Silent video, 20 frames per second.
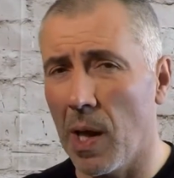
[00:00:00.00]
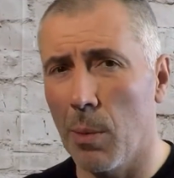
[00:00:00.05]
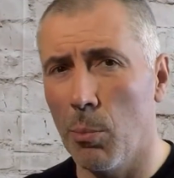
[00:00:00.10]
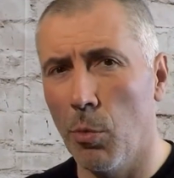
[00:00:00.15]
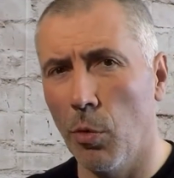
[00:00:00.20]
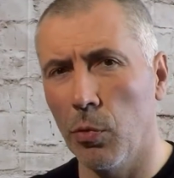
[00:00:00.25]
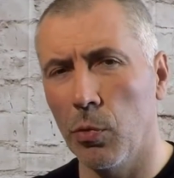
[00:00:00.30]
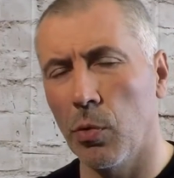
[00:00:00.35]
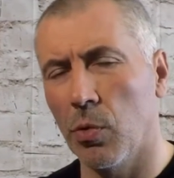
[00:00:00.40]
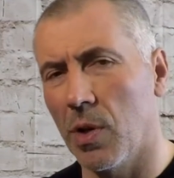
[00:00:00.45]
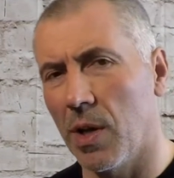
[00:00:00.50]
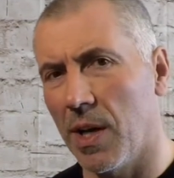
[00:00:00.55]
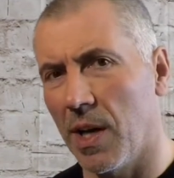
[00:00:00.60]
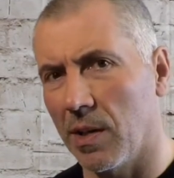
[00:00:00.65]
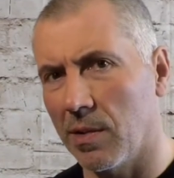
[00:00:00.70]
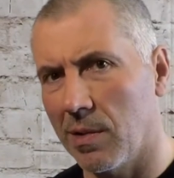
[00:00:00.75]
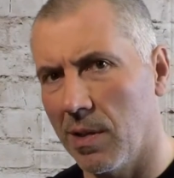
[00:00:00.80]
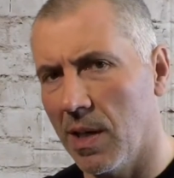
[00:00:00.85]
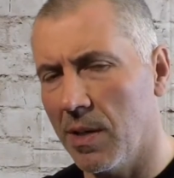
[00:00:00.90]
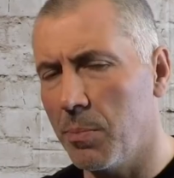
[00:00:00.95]
I move to the
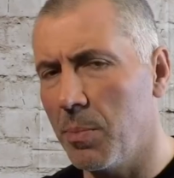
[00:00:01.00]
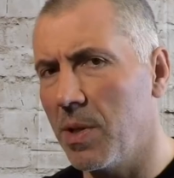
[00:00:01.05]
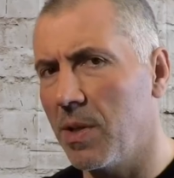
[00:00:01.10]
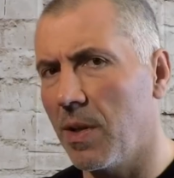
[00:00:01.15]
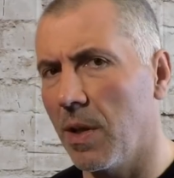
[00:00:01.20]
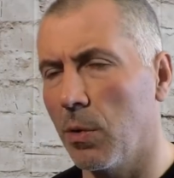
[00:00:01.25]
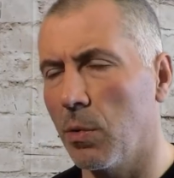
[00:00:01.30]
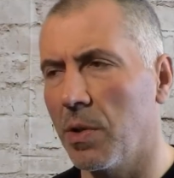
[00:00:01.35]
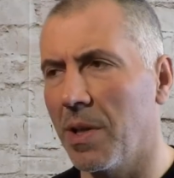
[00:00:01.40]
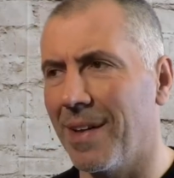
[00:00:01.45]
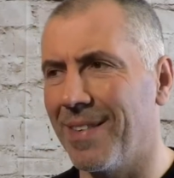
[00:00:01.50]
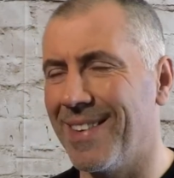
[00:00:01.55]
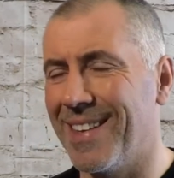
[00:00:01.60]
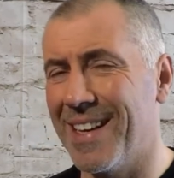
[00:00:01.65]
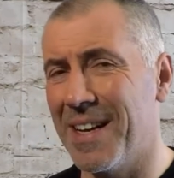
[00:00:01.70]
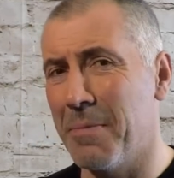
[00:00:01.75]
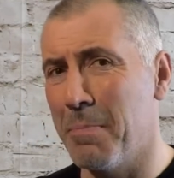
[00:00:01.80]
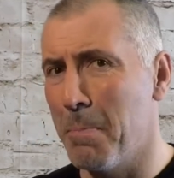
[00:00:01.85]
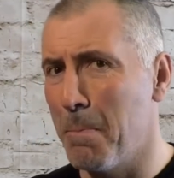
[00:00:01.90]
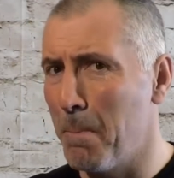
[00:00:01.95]
next, let me tell you that
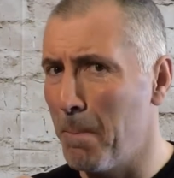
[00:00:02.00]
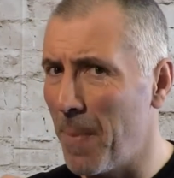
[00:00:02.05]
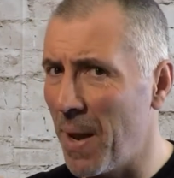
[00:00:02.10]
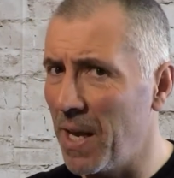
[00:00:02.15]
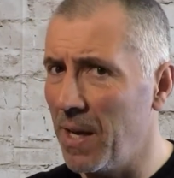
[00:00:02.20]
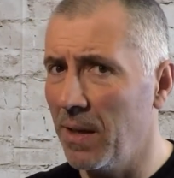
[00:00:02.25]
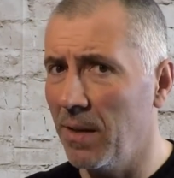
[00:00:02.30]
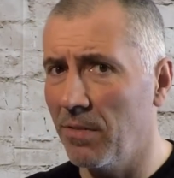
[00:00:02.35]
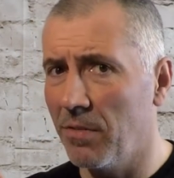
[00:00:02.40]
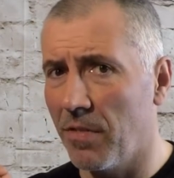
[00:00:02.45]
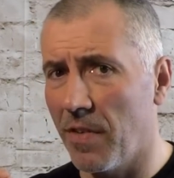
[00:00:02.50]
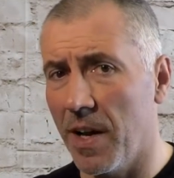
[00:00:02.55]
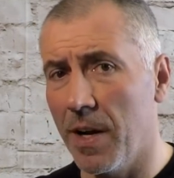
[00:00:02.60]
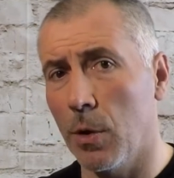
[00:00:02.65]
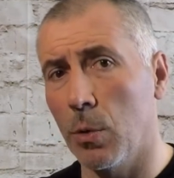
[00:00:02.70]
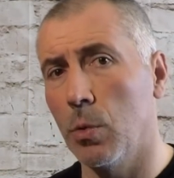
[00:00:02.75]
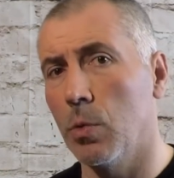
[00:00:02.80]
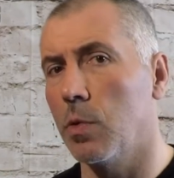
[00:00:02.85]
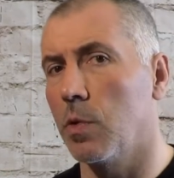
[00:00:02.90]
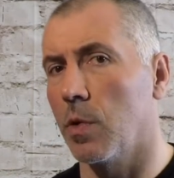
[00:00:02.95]
there are many very
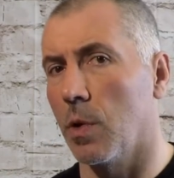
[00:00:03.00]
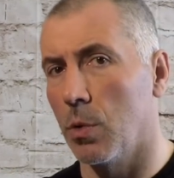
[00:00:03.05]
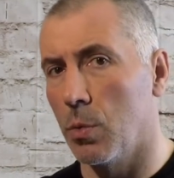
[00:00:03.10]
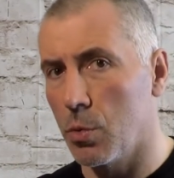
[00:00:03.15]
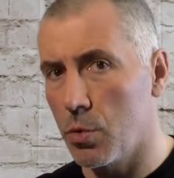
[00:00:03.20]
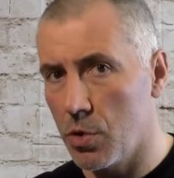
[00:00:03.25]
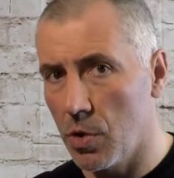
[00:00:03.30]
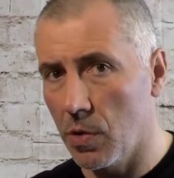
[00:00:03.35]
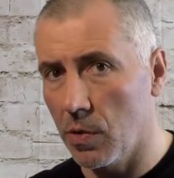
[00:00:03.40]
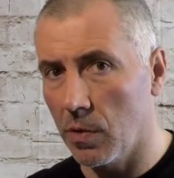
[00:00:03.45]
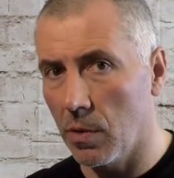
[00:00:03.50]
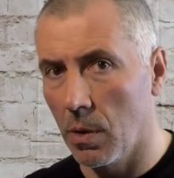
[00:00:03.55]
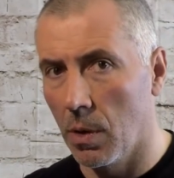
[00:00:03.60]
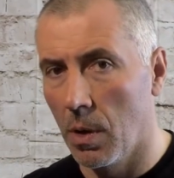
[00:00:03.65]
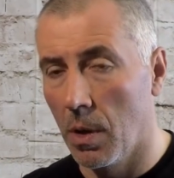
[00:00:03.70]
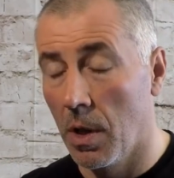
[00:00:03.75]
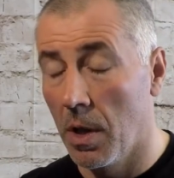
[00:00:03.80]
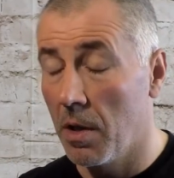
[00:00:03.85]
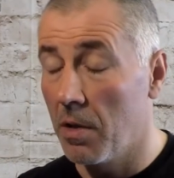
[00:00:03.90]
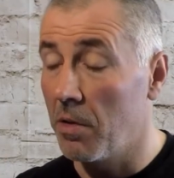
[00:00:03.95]
good solutions,
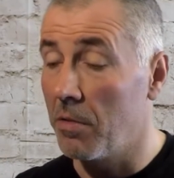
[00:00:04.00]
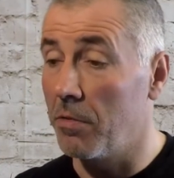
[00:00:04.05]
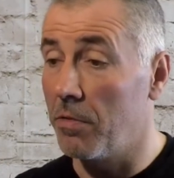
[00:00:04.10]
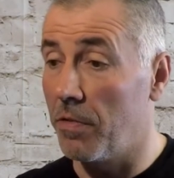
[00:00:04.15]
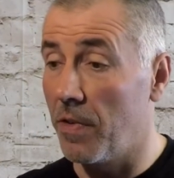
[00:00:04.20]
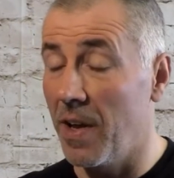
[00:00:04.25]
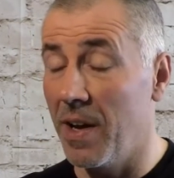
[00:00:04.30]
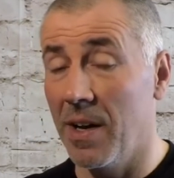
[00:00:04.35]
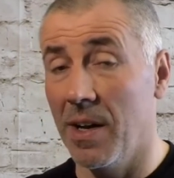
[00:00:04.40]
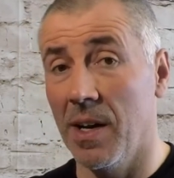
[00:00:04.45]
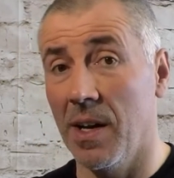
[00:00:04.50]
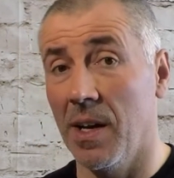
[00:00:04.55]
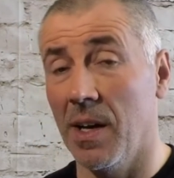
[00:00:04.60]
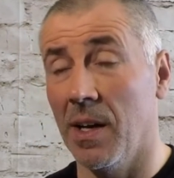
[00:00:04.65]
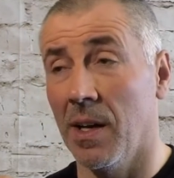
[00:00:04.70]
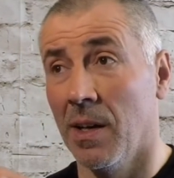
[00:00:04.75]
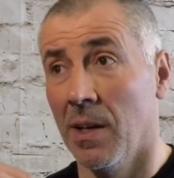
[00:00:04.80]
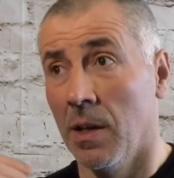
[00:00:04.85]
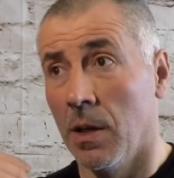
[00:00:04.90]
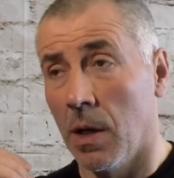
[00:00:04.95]

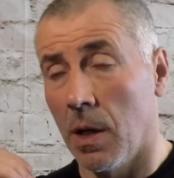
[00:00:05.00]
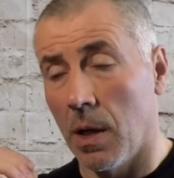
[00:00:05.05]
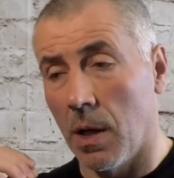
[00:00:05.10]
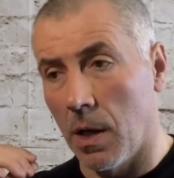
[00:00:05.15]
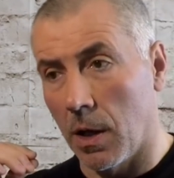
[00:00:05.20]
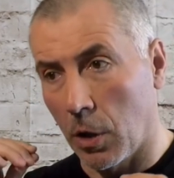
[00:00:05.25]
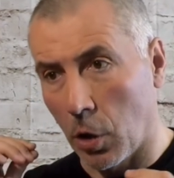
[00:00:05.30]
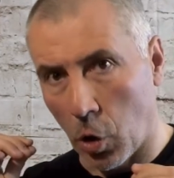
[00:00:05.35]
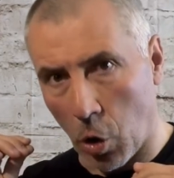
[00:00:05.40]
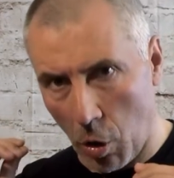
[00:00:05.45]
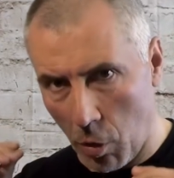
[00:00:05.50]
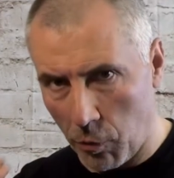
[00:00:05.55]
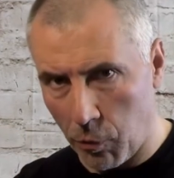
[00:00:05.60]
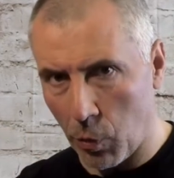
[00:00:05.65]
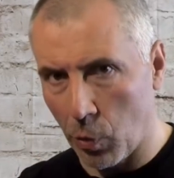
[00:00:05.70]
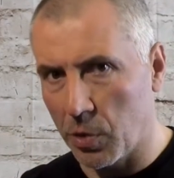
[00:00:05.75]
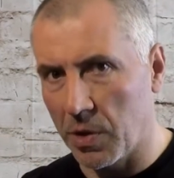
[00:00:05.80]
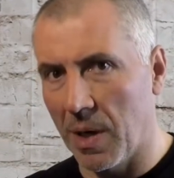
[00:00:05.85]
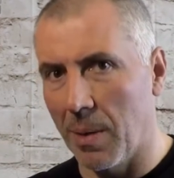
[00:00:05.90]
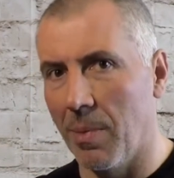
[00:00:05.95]
very
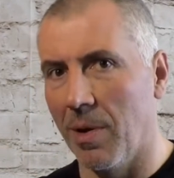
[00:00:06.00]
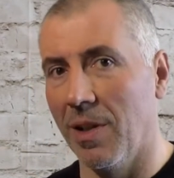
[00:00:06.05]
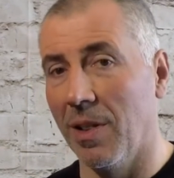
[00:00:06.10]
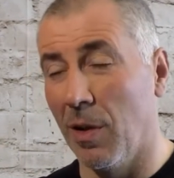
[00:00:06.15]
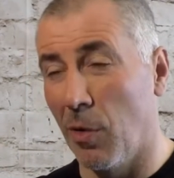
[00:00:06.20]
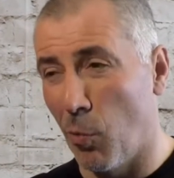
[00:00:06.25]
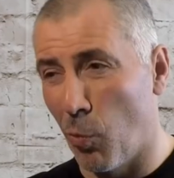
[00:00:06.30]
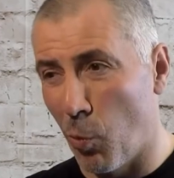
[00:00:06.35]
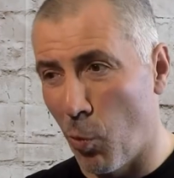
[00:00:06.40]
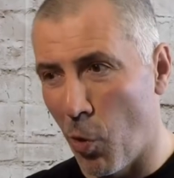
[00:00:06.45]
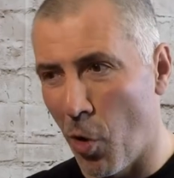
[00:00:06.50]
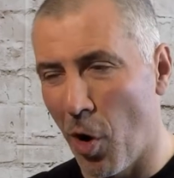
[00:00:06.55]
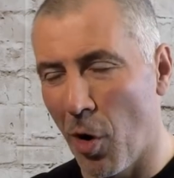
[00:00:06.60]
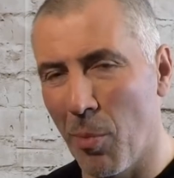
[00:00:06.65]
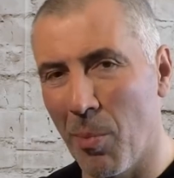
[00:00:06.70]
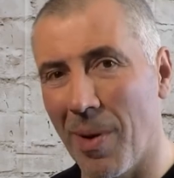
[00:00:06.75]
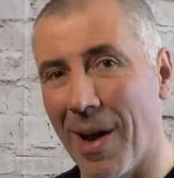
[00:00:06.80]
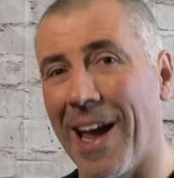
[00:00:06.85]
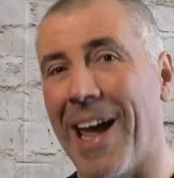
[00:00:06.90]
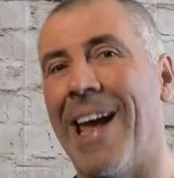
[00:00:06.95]
comfortable,
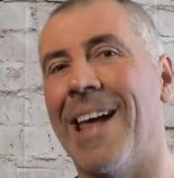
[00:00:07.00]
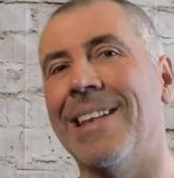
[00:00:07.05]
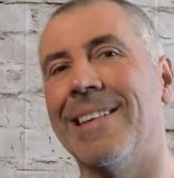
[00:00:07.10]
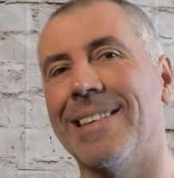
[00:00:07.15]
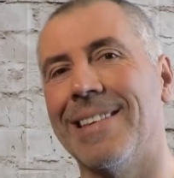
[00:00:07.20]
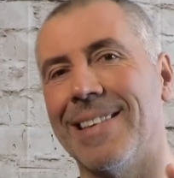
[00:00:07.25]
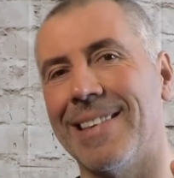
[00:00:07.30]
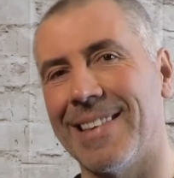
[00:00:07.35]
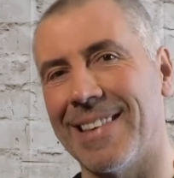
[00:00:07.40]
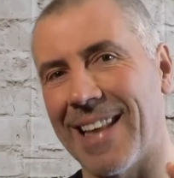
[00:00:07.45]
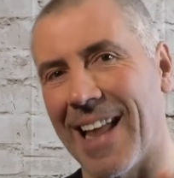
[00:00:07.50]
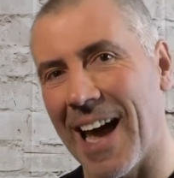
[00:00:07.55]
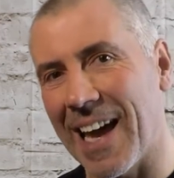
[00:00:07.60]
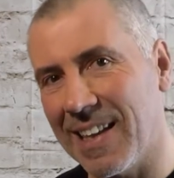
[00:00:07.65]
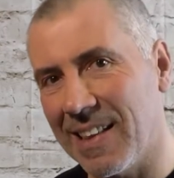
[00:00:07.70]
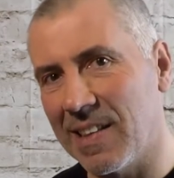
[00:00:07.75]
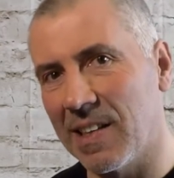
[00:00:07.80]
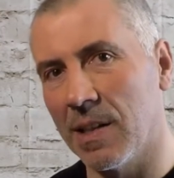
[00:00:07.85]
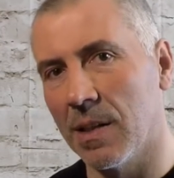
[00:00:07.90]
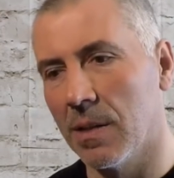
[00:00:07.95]
warm and
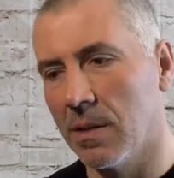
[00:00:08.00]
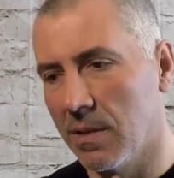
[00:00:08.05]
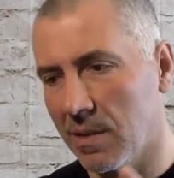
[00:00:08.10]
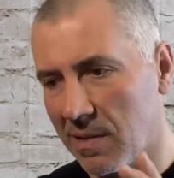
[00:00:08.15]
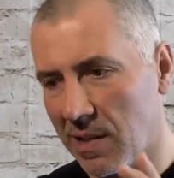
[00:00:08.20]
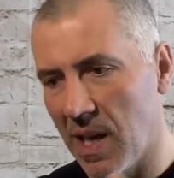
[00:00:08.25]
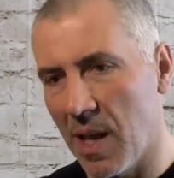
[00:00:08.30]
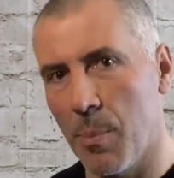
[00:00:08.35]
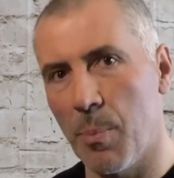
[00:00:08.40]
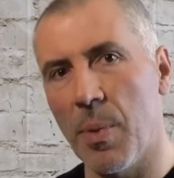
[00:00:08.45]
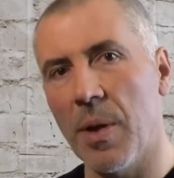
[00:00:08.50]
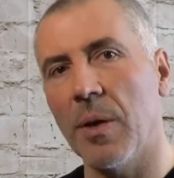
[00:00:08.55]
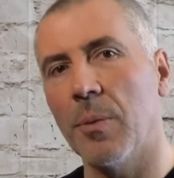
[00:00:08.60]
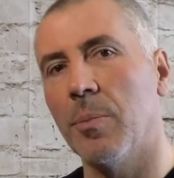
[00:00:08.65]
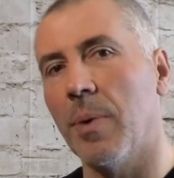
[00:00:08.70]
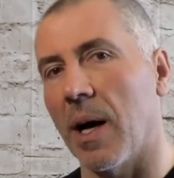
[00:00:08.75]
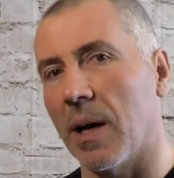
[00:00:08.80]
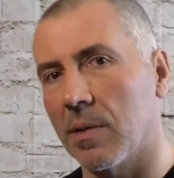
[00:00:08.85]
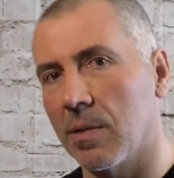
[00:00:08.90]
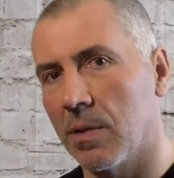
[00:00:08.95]
light sleeping
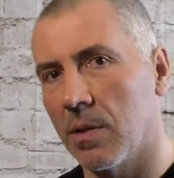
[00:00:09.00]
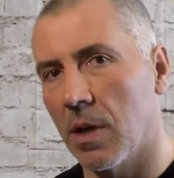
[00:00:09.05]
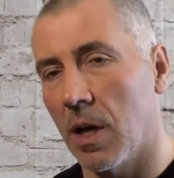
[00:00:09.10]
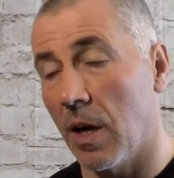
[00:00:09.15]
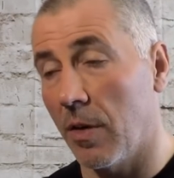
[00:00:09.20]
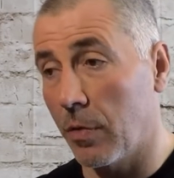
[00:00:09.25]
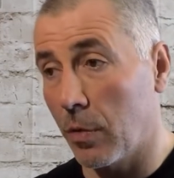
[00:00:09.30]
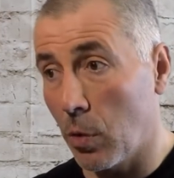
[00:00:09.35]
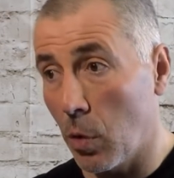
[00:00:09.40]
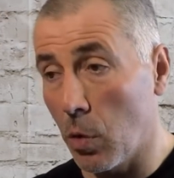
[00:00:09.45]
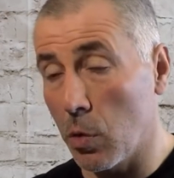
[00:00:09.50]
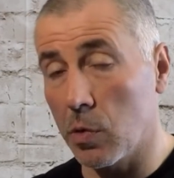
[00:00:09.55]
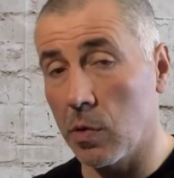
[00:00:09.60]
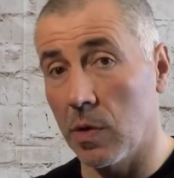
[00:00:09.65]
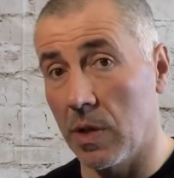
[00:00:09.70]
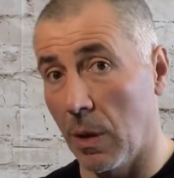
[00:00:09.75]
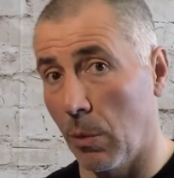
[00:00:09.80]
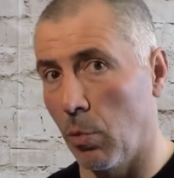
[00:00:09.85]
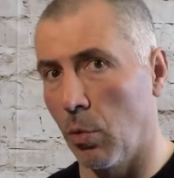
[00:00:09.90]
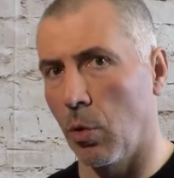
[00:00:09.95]
bags. Of course,
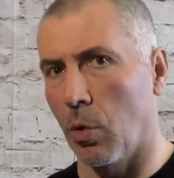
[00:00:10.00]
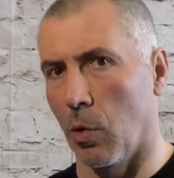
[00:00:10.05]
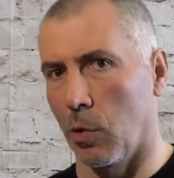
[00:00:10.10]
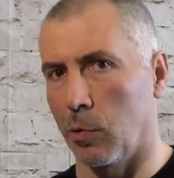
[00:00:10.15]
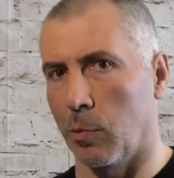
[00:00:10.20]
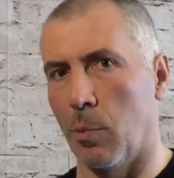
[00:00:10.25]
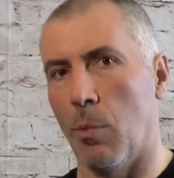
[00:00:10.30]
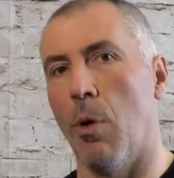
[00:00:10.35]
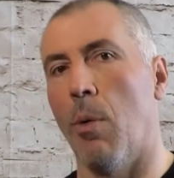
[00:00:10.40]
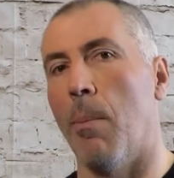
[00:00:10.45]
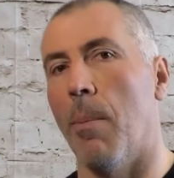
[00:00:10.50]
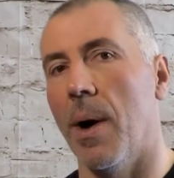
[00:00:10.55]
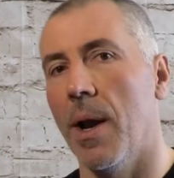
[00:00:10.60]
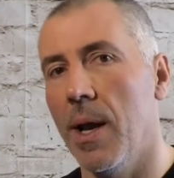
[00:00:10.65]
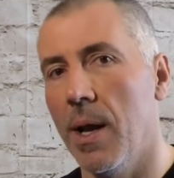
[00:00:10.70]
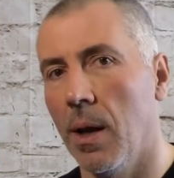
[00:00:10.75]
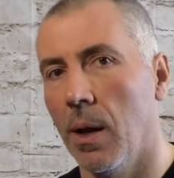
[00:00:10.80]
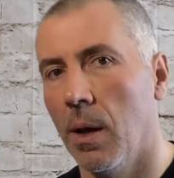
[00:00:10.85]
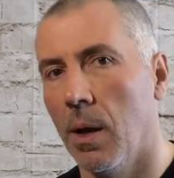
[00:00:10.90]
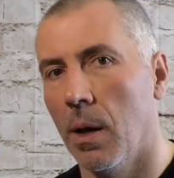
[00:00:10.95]
they will cost more
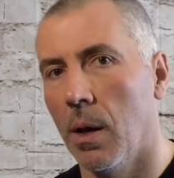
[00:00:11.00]
money,